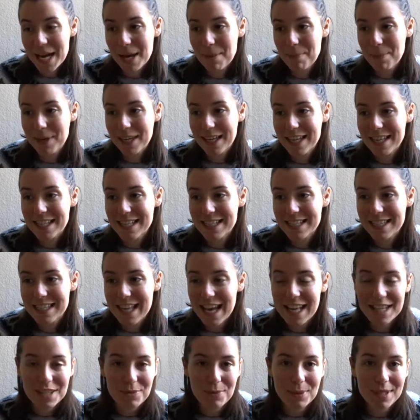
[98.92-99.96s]
Because
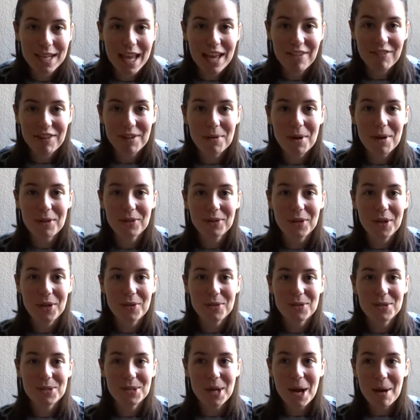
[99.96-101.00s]
that's when everyone
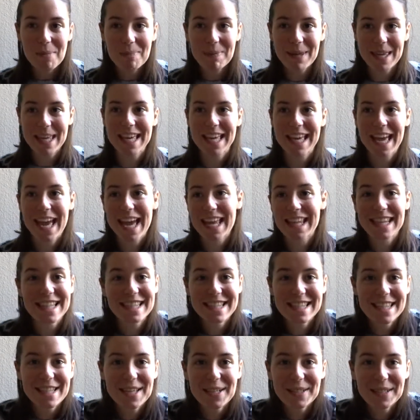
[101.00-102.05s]
goes shopping, and
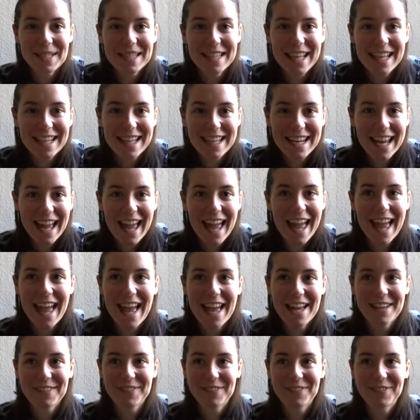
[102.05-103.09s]
it's the only day that I
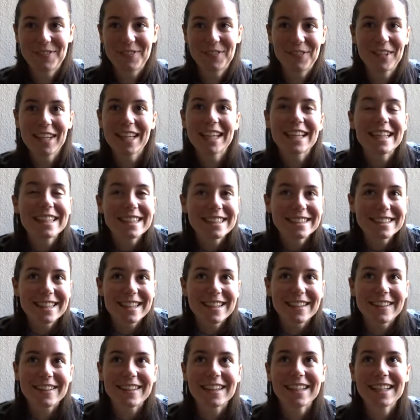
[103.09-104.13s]
have free.
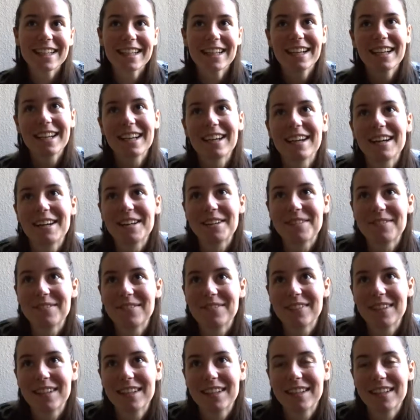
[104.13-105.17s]
So
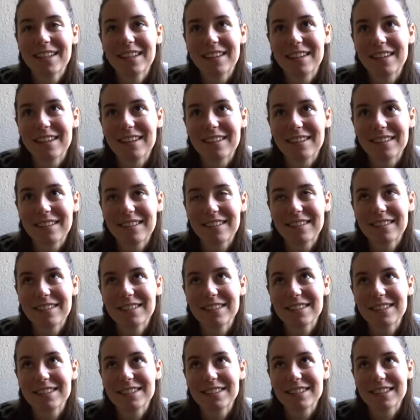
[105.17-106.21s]
yeah,
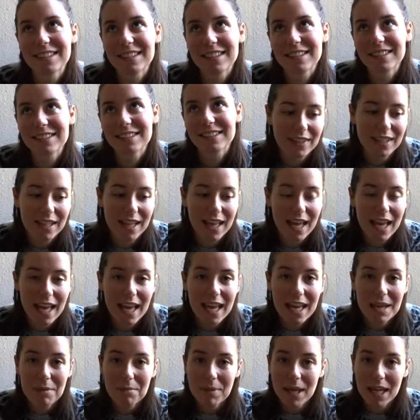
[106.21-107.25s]
we'll see.
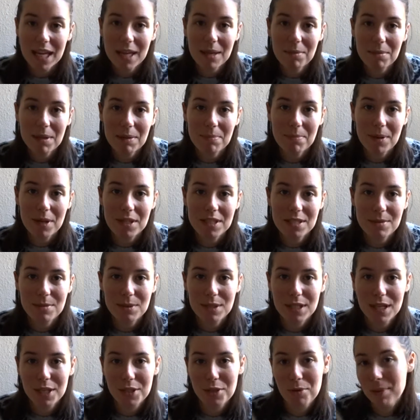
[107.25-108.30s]
It may be possible
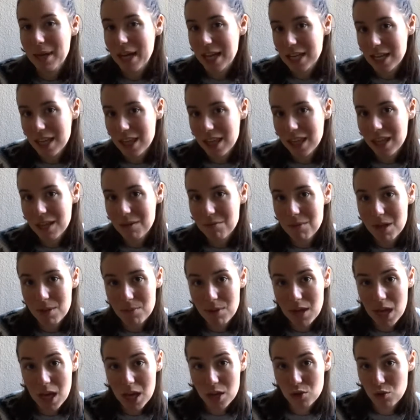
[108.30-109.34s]
that I don't buy anything.
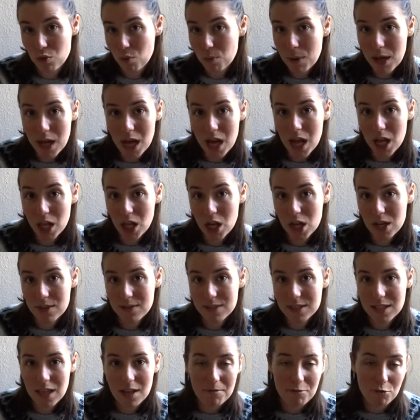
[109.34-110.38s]
Maybe I do buy a lot of
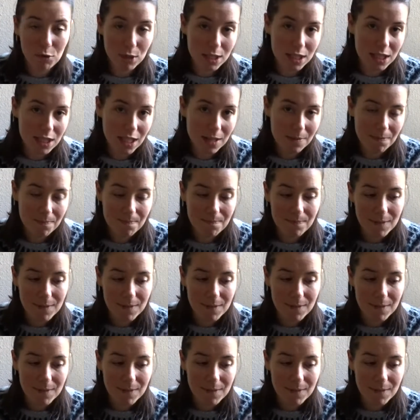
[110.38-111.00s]
stuff. We'll see.